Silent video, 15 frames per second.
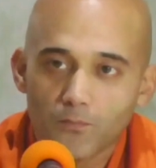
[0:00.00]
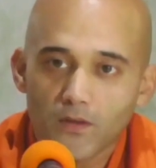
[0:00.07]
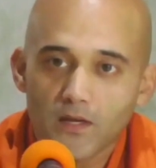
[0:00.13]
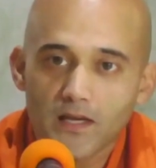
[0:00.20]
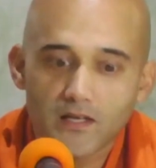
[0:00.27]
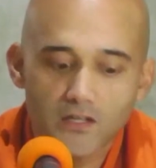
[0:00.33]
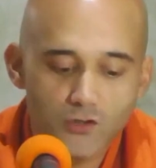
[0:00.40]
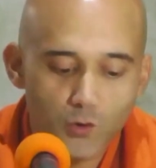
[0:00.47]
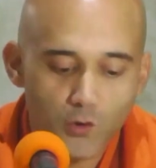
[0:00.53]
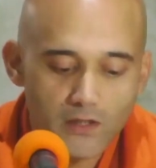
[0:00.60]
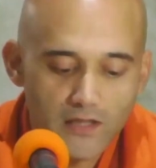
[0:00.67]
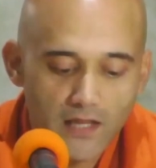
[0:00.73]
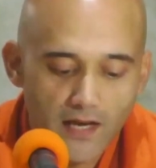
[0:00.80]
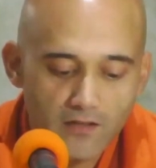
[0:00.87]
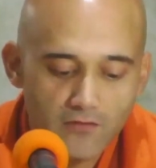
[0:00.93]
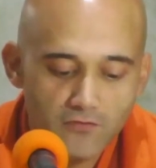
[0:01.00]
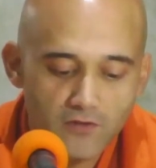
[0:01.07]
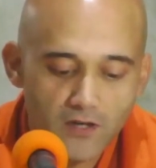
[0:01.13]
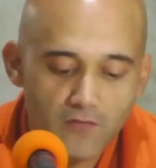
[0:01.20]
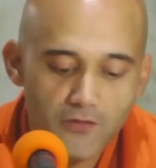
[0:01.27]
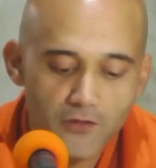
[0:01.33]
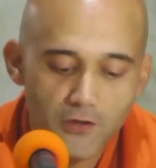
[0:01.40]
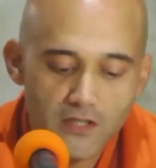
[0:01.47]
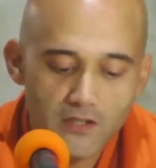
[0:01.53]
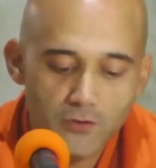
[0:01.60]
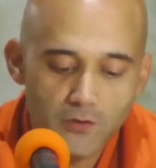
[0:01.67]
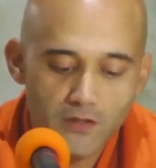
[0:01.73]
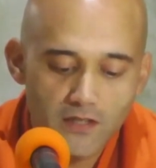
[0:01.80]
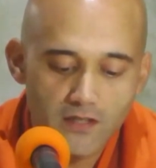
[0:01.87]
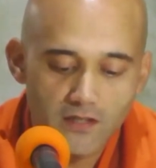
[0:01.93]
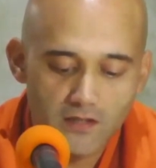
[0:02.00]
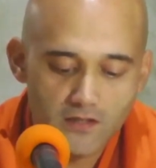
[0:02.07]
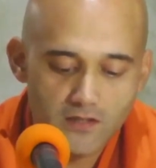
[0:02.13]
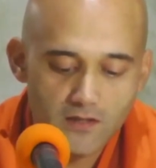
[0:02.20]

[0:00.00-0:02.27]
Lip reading: in a short life of 32 years,